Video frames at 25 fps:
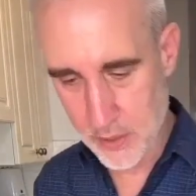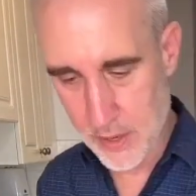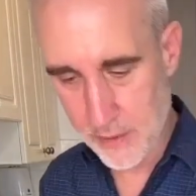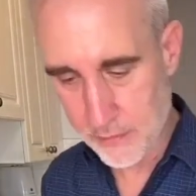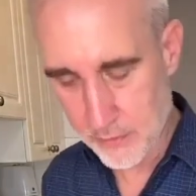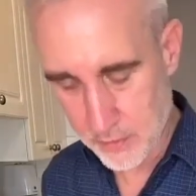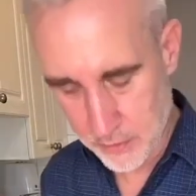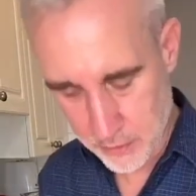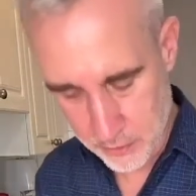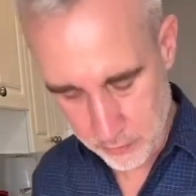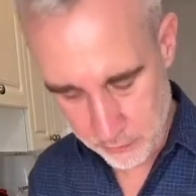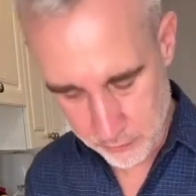you
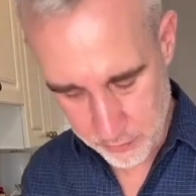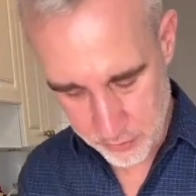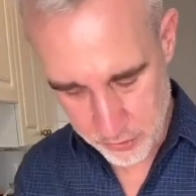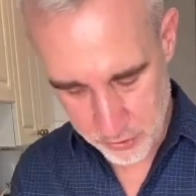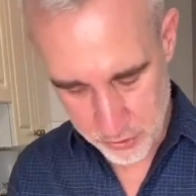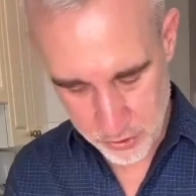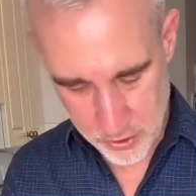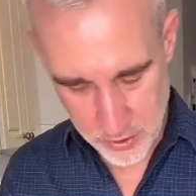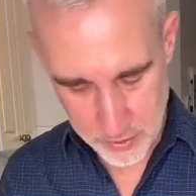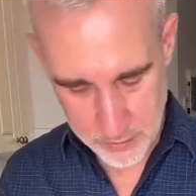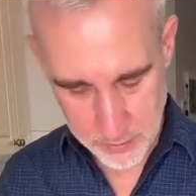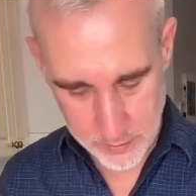have to use
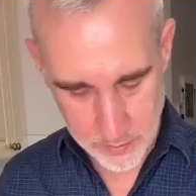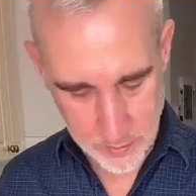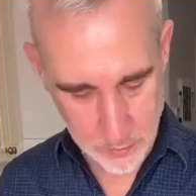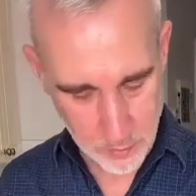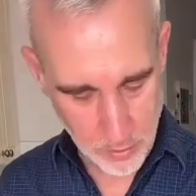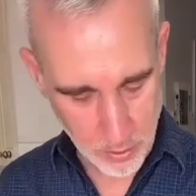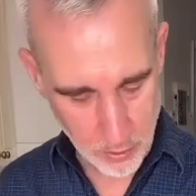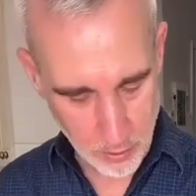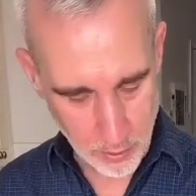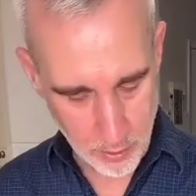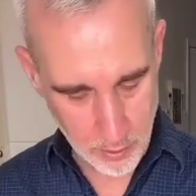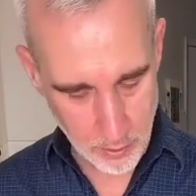just the
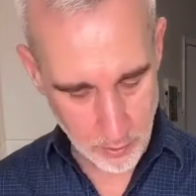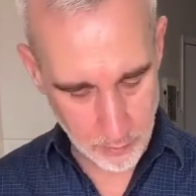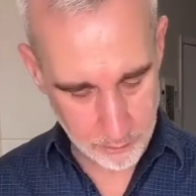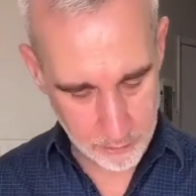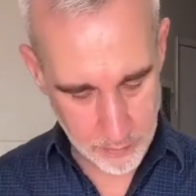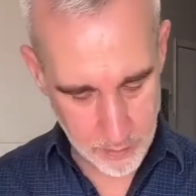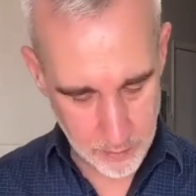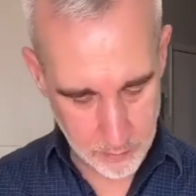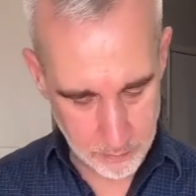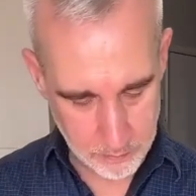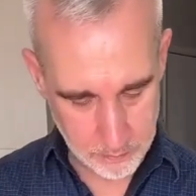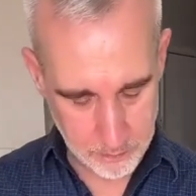part
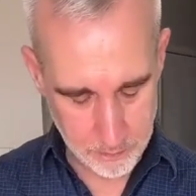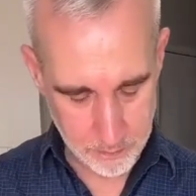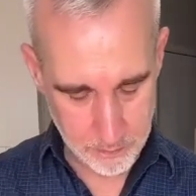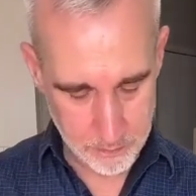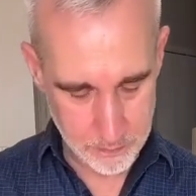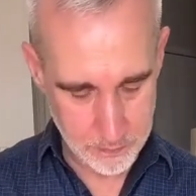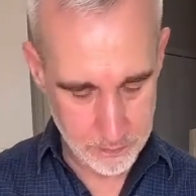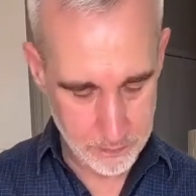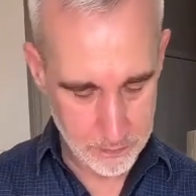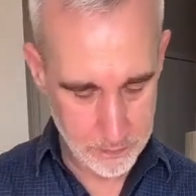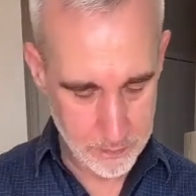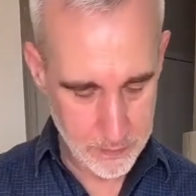of the
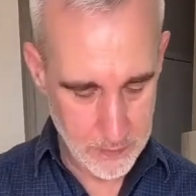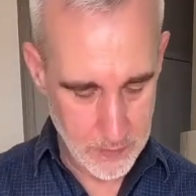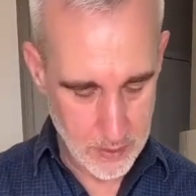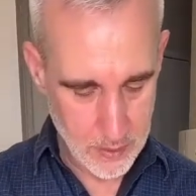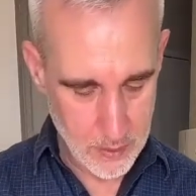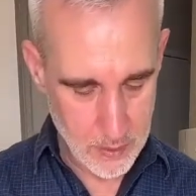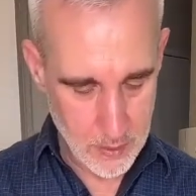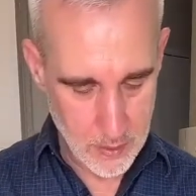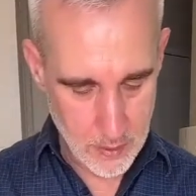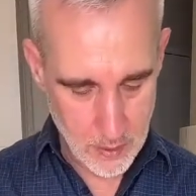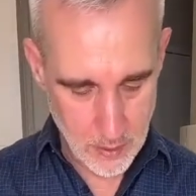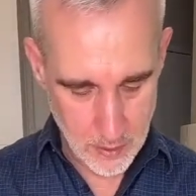
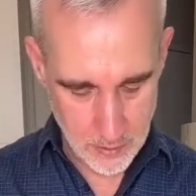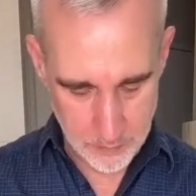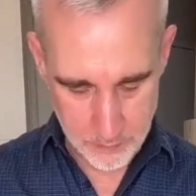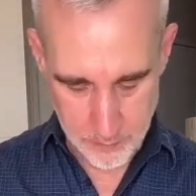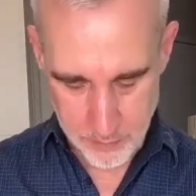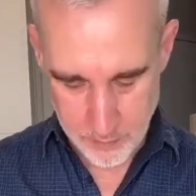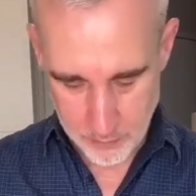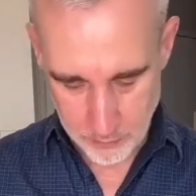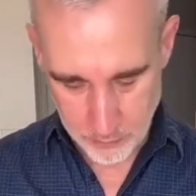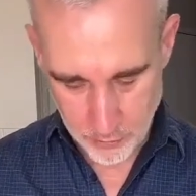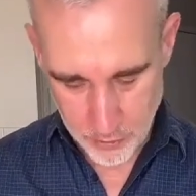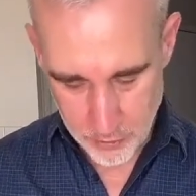
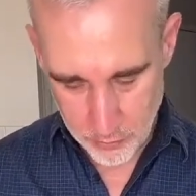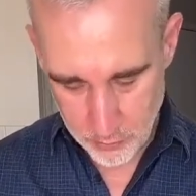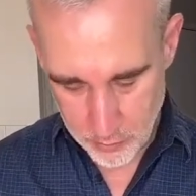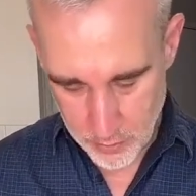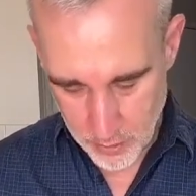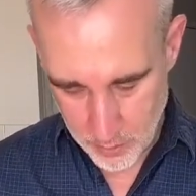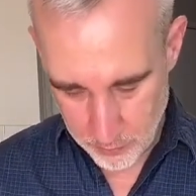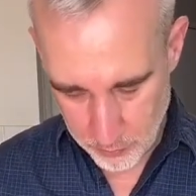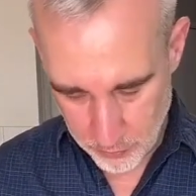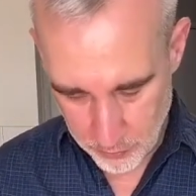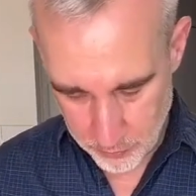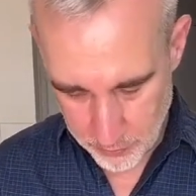
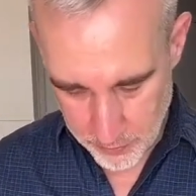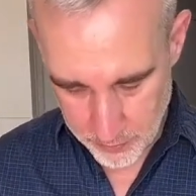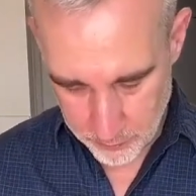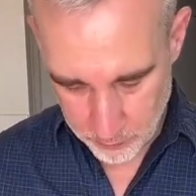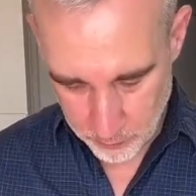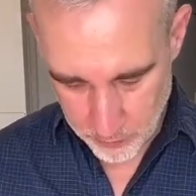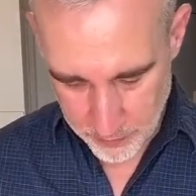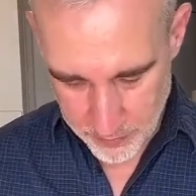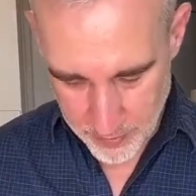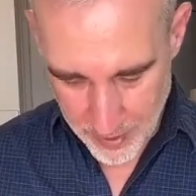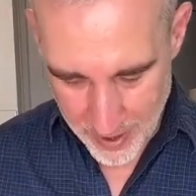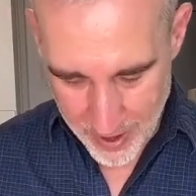cucumber that
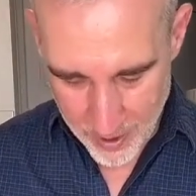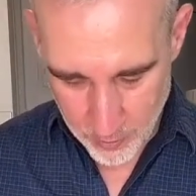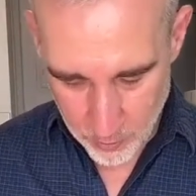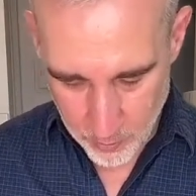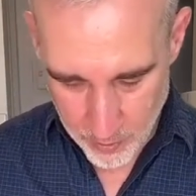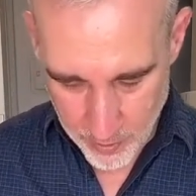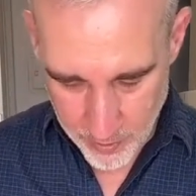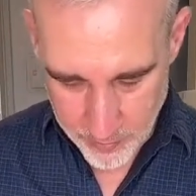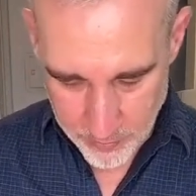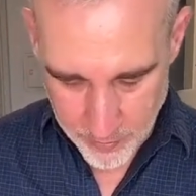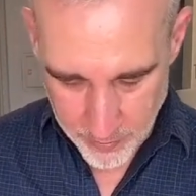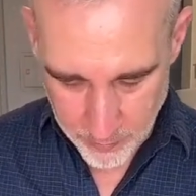
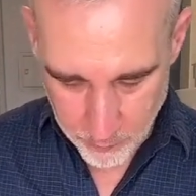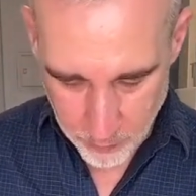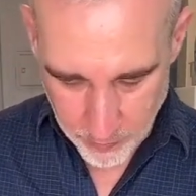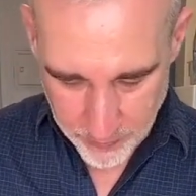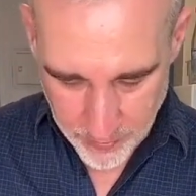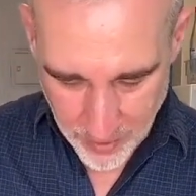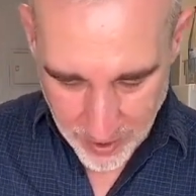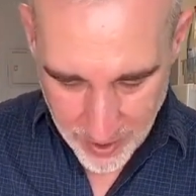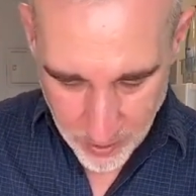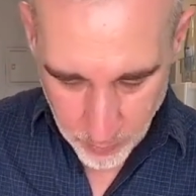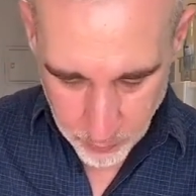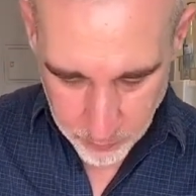without
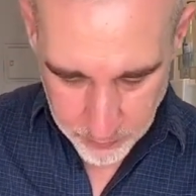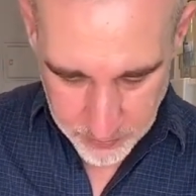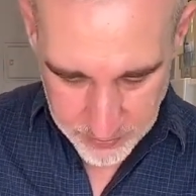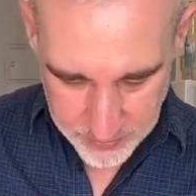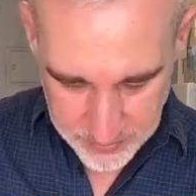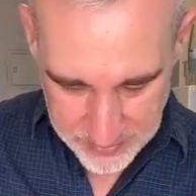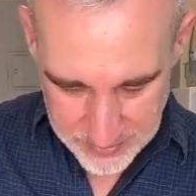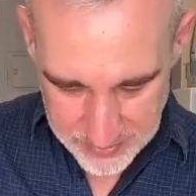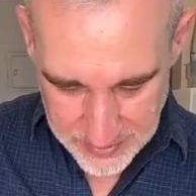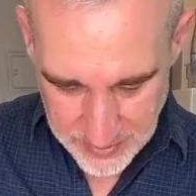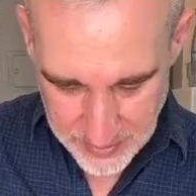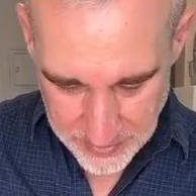the
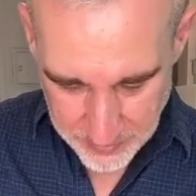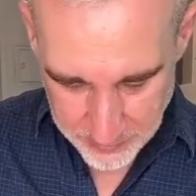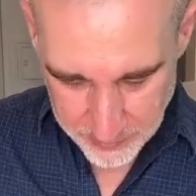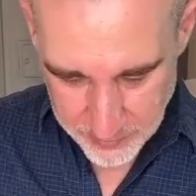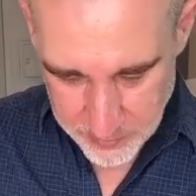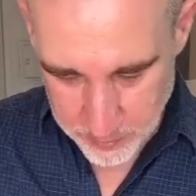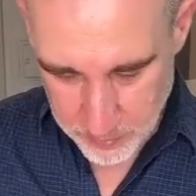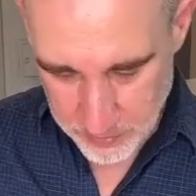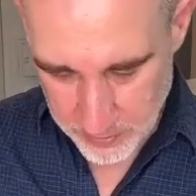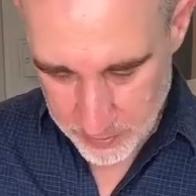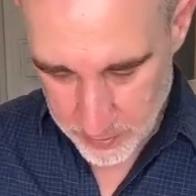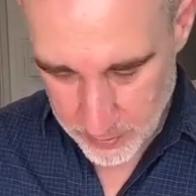
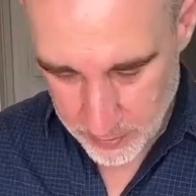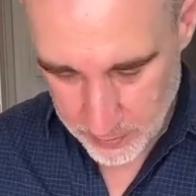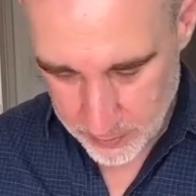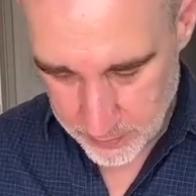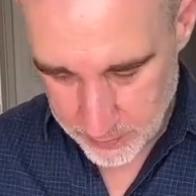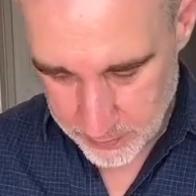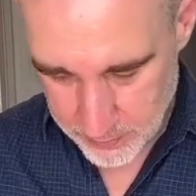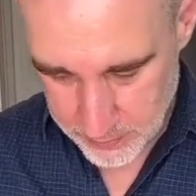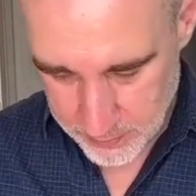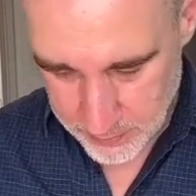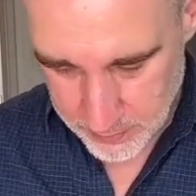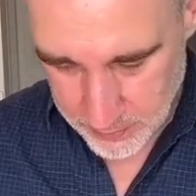seeds,
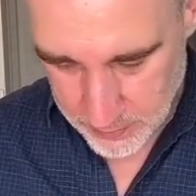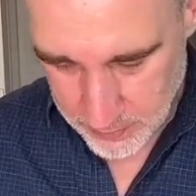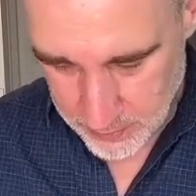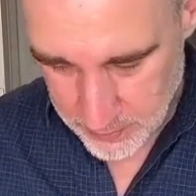because